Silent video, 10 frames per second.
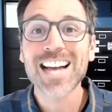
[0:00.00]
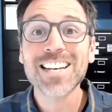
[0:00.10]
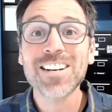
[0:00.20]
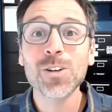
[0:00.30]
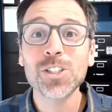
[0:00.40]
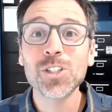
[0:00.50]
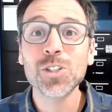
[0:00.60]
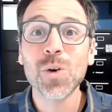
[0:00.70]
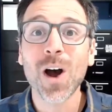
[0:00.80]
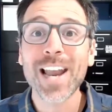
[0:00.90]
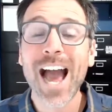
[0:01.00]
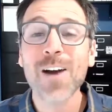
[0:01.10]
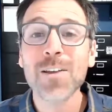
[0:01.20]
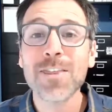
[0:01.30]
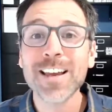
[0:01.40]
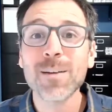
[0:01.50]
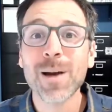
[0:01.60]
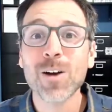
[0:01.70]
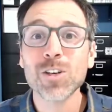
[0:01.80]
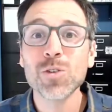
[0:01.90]
I coach you on how to think
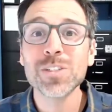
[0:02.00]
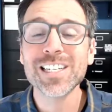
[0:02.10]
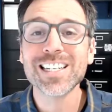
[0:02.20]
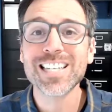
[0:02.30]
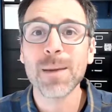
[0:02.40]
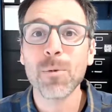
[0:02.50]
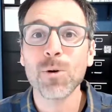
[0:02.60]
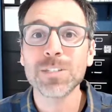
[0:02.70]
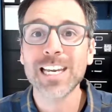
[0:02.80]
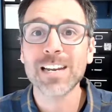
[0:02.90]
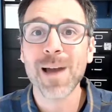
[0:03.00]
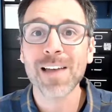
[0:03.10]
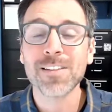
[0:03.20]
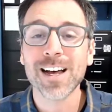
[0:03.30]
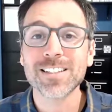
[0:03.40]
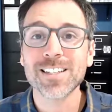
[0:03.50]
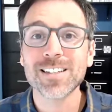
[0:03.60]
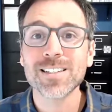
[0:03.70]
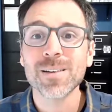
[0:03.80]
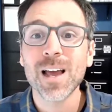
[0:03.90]
about using examples in math
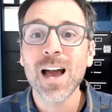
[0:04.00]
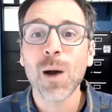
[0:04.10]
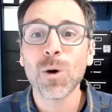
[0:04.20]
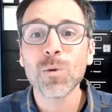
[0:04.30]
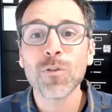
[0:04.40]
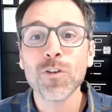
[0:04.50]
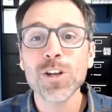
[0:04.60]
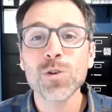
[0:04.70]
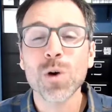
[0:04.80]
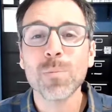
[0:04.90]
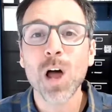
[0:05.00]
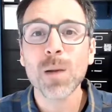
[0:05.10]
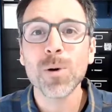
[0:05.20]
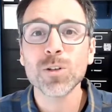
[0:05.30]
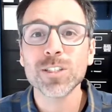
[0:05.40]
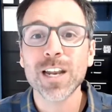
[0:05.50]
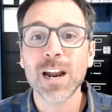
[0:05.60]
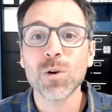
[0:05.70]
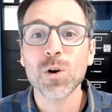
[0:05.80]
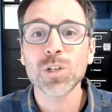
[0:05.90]
classes, I want to refer you to a blog post that I
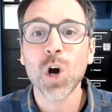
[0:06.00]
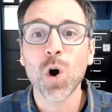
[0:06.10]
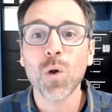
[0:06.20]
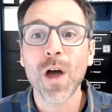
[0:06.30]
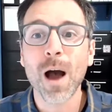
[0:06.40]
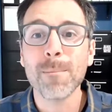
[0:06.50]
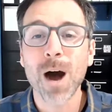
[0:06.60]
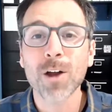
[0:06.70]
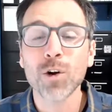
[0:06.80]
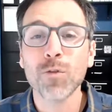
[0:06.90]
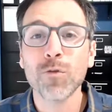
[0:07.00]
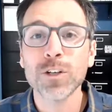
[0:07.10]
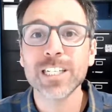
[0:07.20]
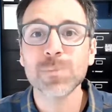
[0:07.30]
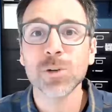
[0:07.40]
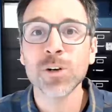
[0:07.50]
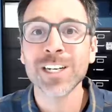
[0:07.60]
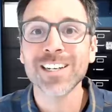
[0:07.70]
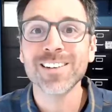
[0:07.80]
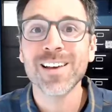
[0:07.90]
wrote called A Model for Deep Learning.